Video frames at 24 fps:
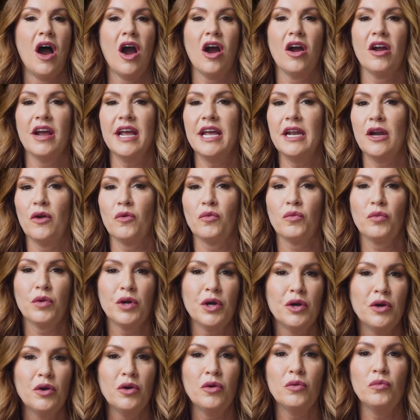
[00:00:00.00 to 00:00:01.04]
are in a
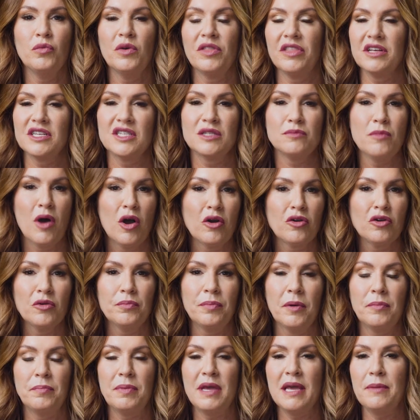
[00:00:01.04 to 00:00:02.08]
room with a small group
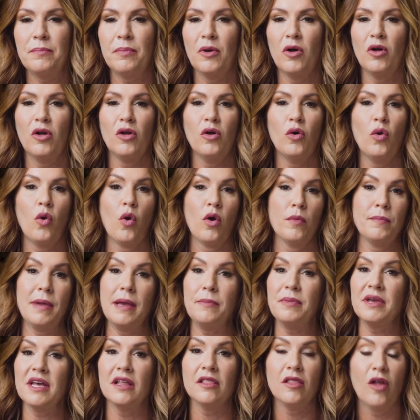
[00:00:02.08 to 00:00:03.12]
of people, or
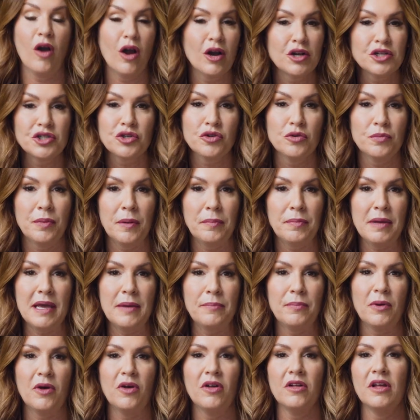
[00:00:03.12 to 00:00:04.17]
maybe a large group of
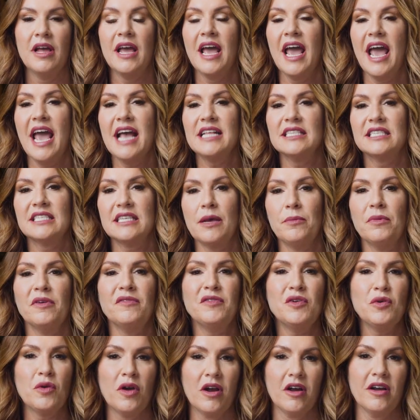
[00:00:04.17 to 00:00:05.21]
people, and some of
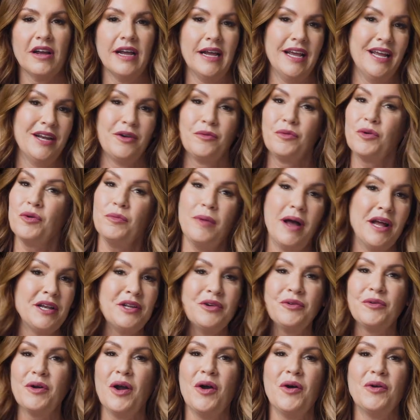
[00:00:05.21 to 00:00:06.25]
you are in a room on
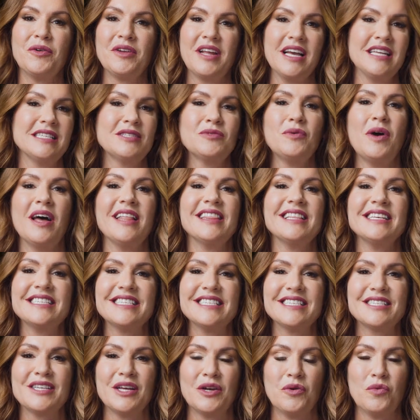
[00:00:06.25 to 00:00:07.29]
your own. Guess what? This
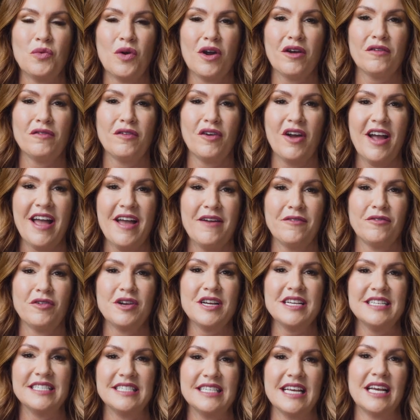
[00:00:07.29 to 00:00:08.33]
is gonna work for
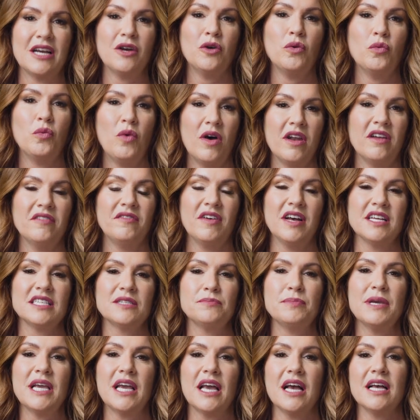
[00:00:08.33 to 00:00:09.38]
every single one of us
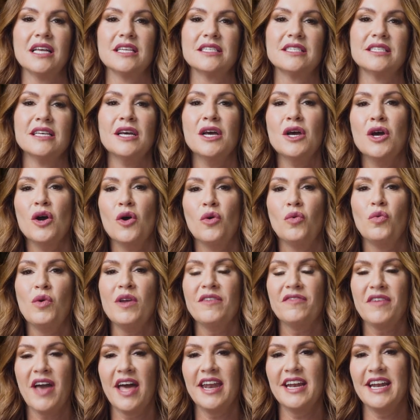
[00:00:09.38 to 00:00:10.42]
because
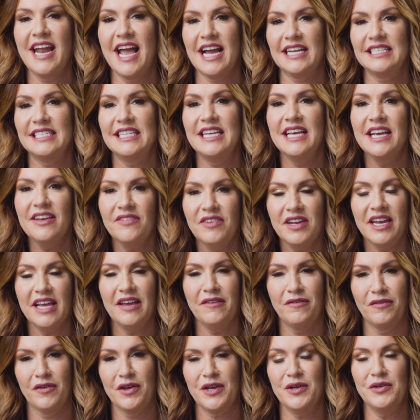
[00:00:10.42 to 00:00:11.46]
we've got an activity
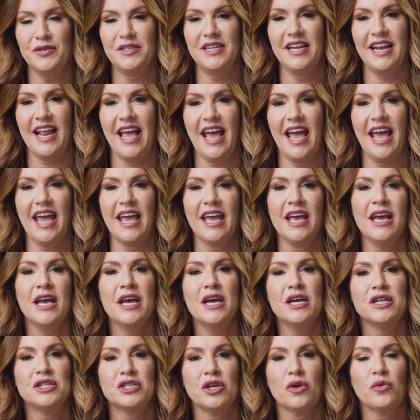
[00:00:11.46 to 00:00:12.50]
for you today
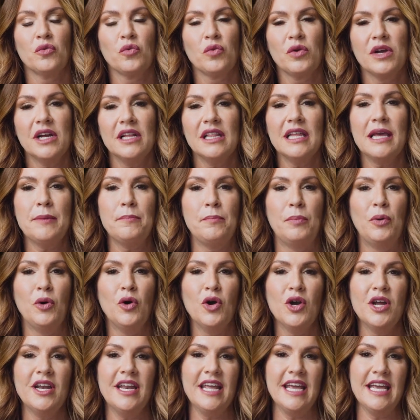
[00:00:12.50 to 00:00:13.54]
to really
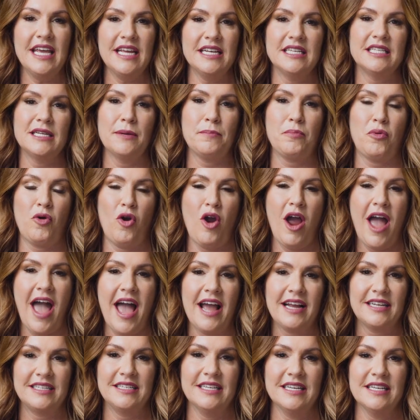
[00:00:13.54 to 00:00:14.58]
put into
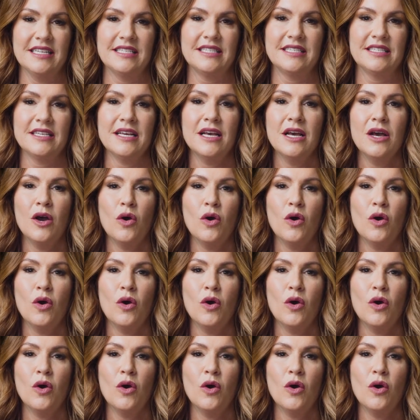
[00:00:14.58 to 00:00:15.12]
practice